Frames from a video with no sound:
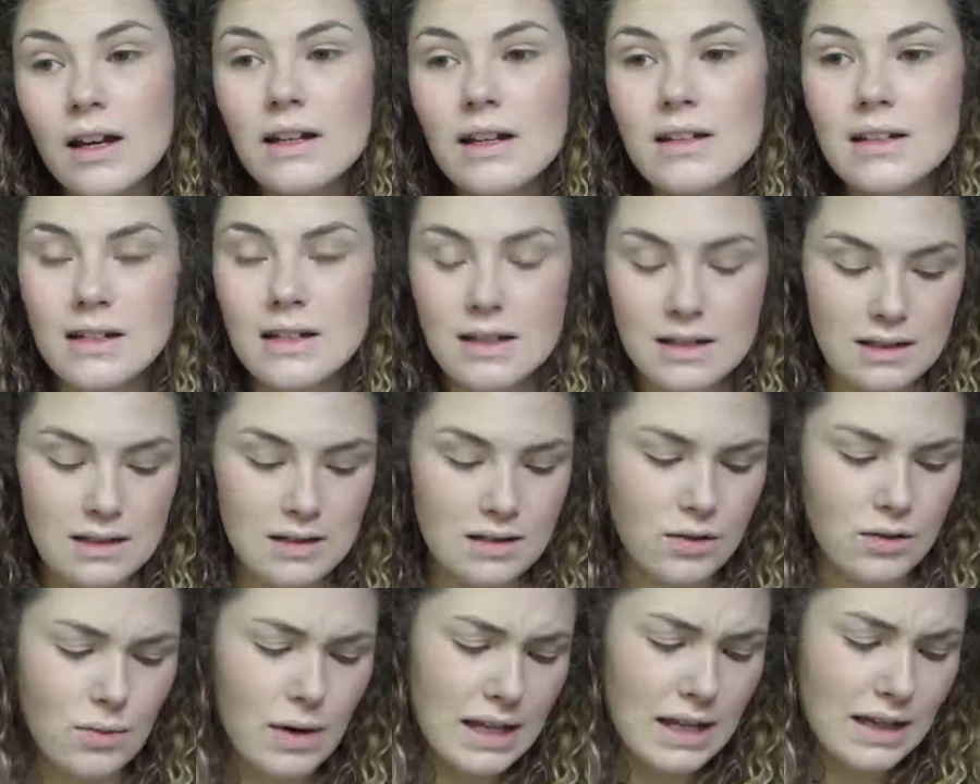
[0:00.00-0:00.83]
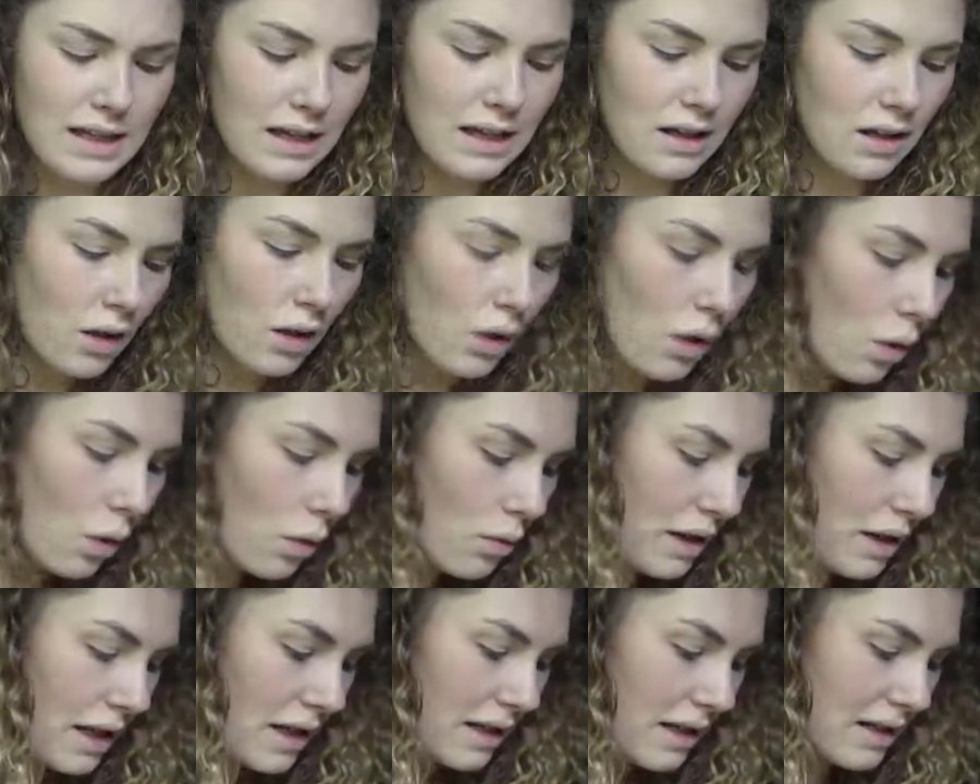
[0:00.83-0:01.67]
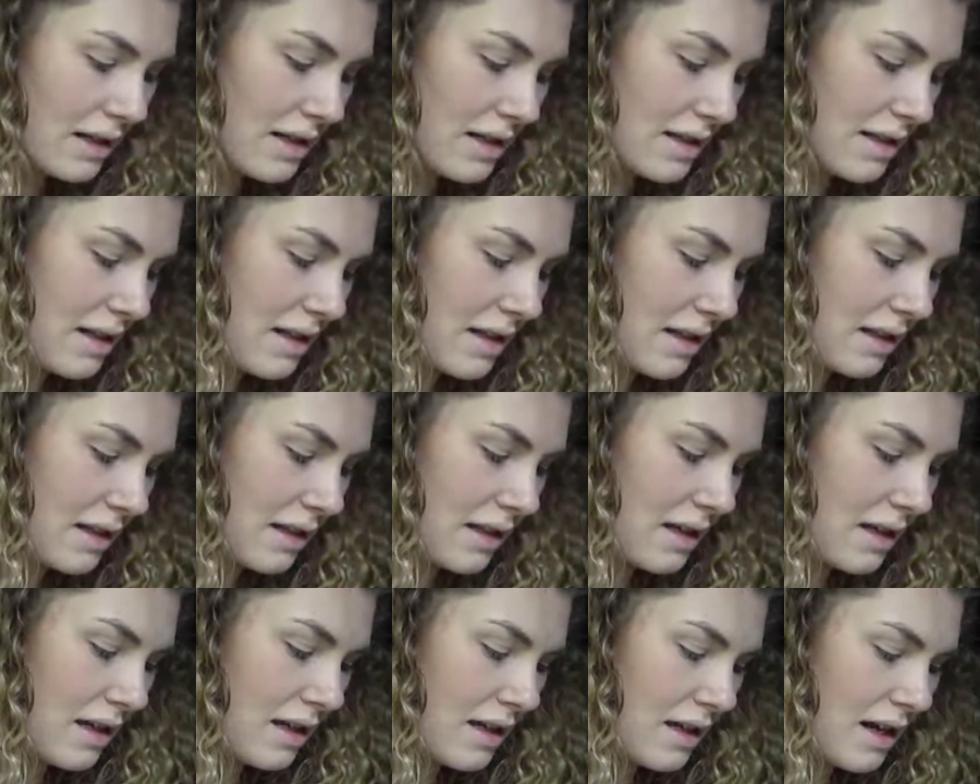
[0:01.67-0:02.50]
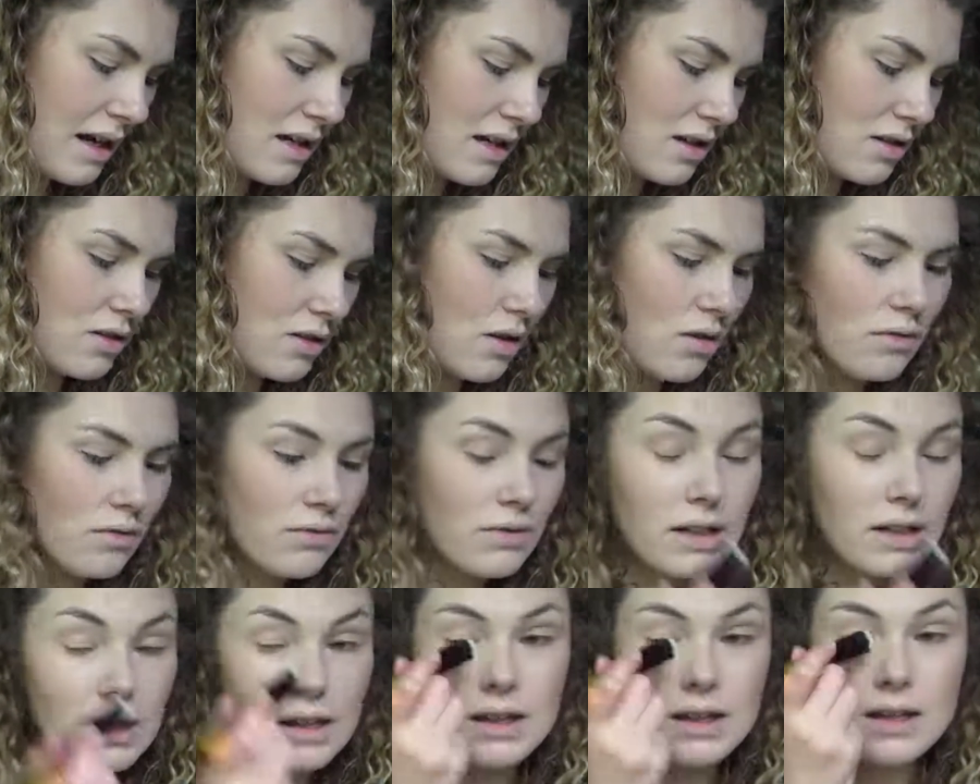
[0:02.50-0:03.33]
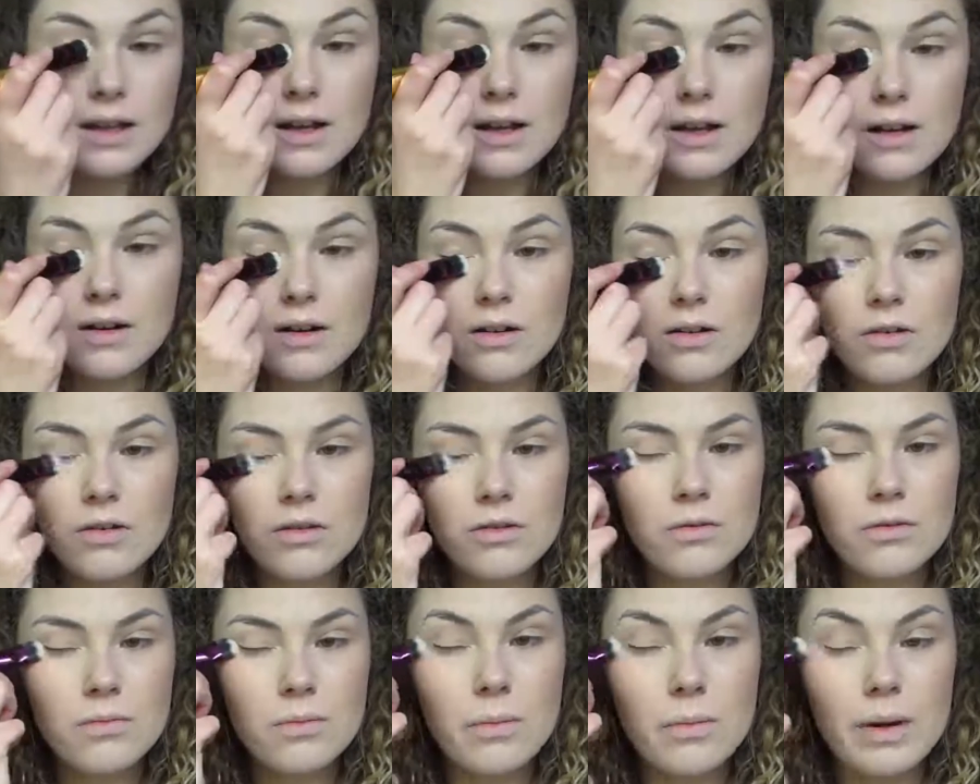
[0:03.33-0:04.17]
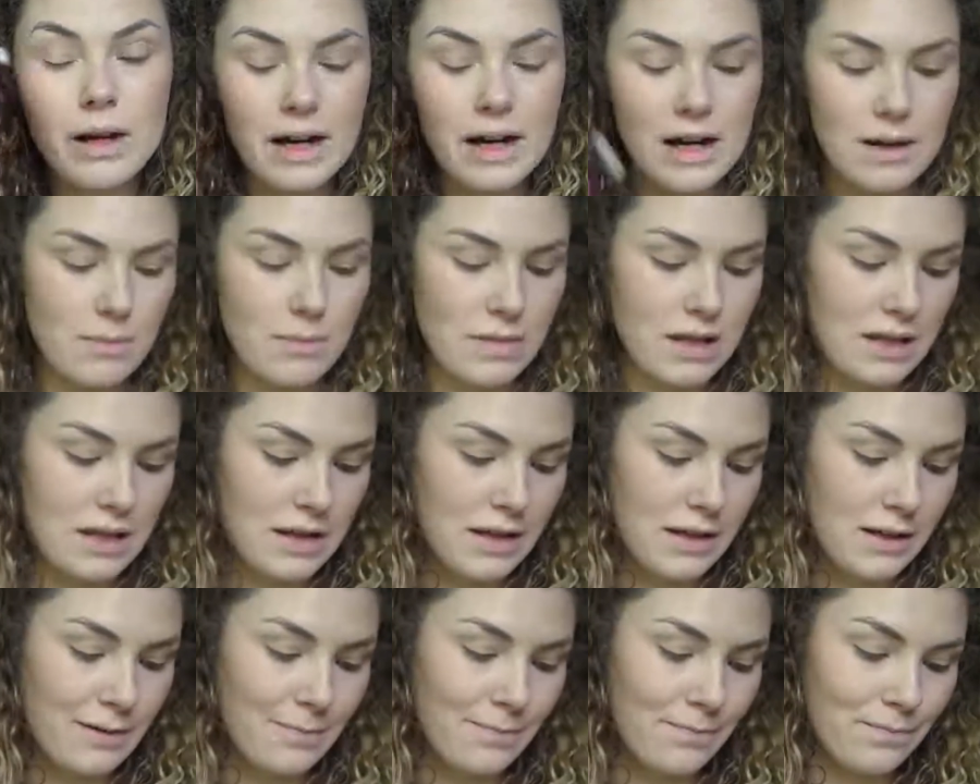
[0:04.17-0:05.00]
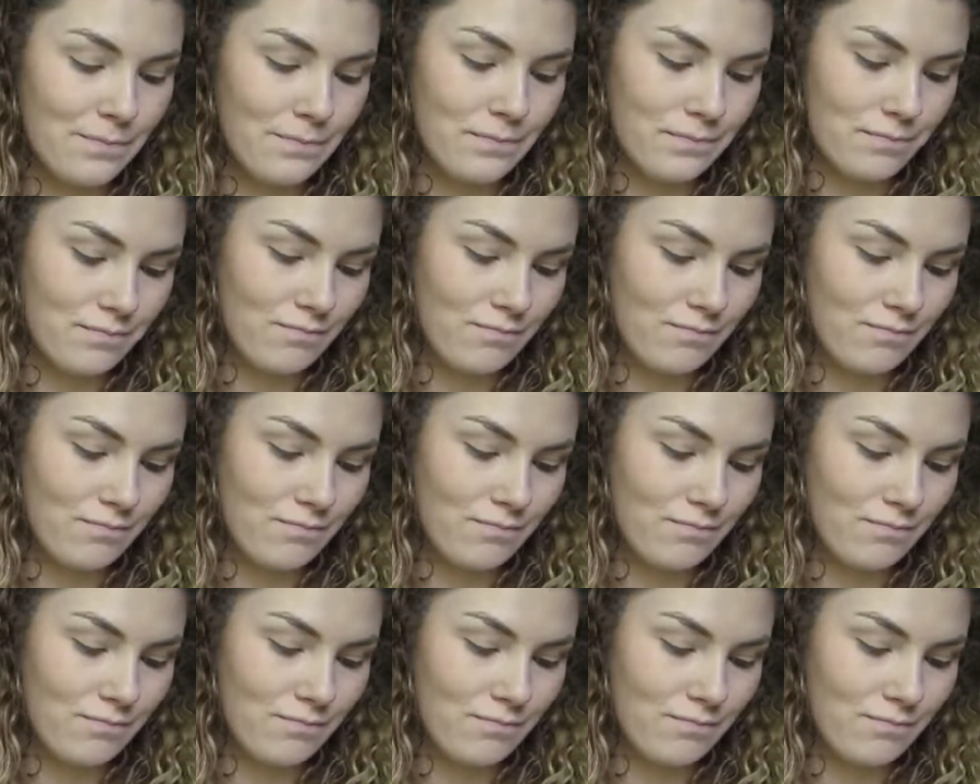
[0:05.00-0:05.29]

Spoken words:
Do I think that it does anything? I don't really know, but I mean,